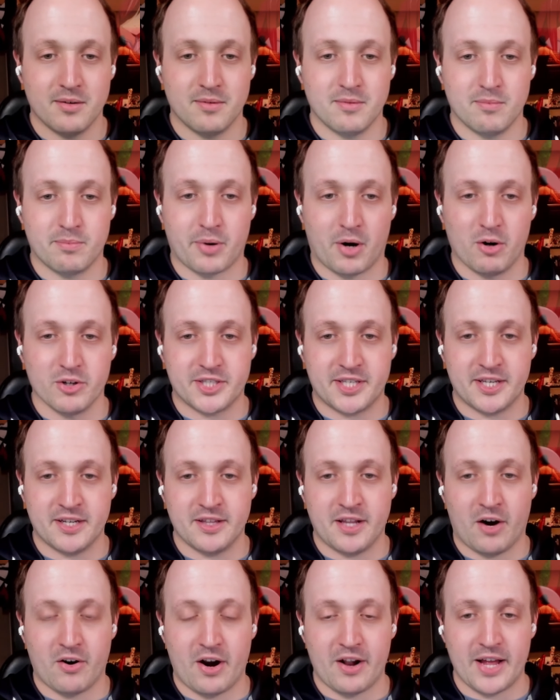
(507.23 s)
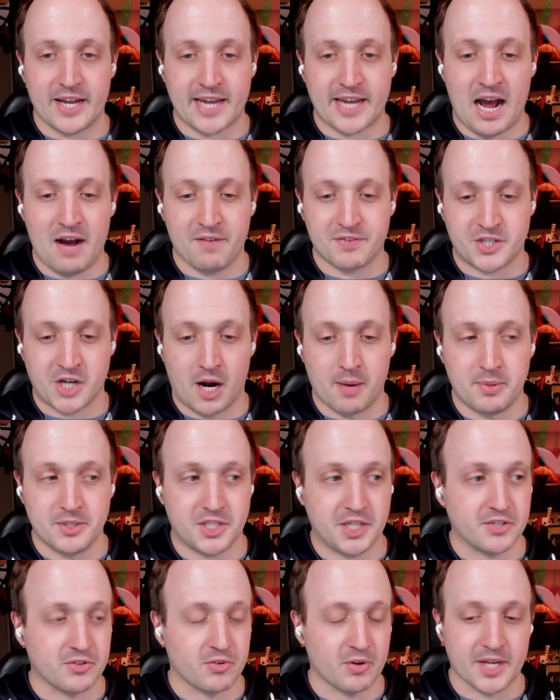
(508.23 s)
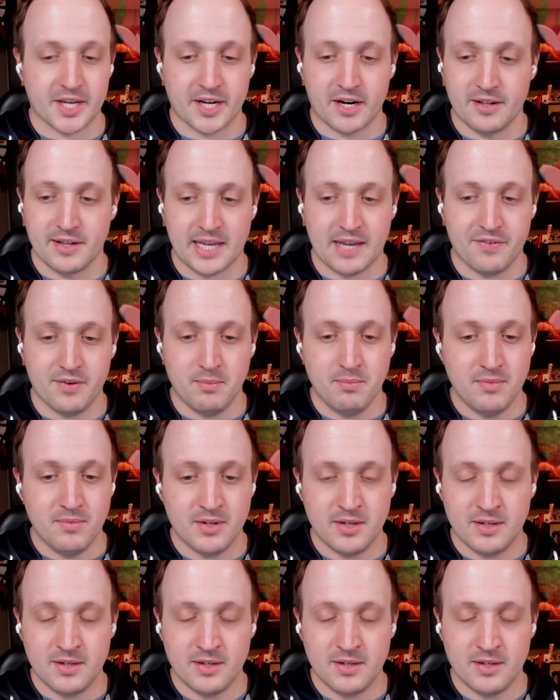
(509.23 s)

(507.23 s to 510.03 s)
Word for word: Bro's sitting there uh, like half chub and she's really gonna leave him?